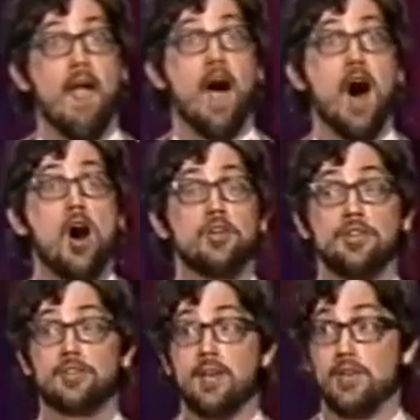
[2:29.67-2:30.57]
I'll
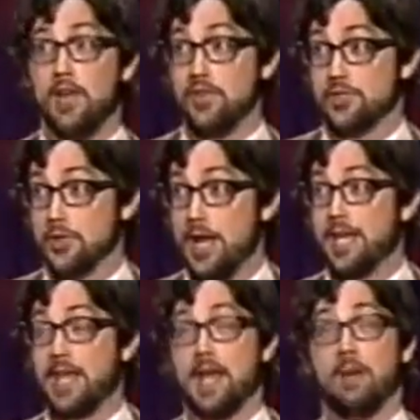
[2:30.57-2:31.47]
just have another
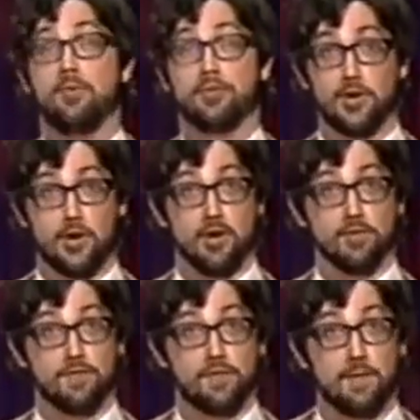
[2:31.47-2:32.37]
drink and
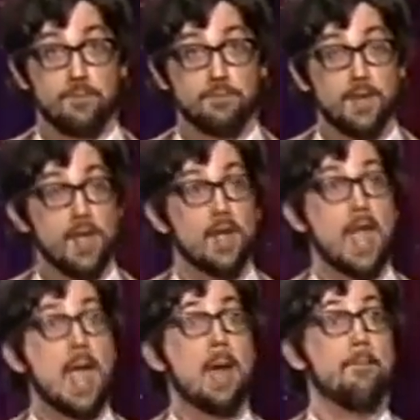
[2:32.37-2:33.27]
observe.
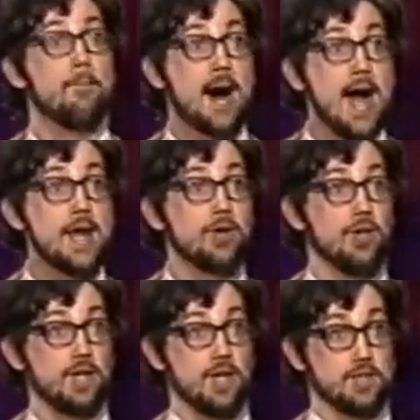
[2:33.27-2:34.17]
My, you're
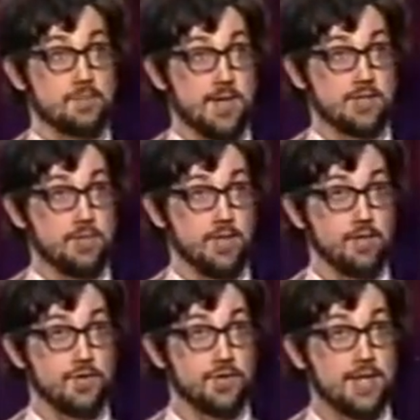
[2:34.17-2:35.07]
looking especially
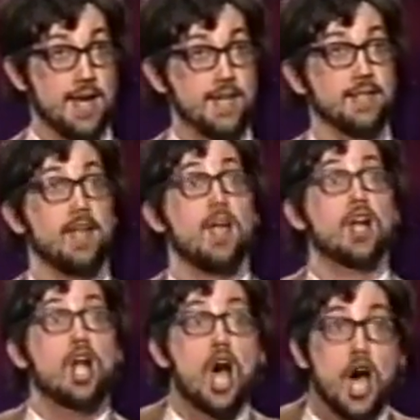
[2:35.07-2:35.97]
beautiful tonight,
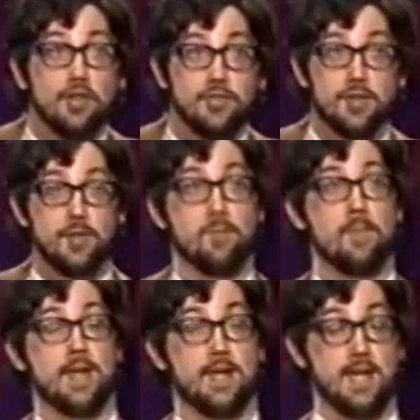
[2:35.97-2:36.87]
cousin
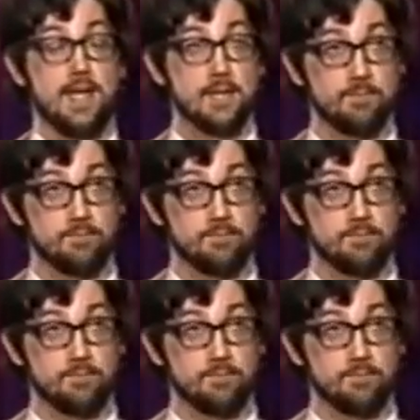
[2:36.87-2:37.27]
Mindy.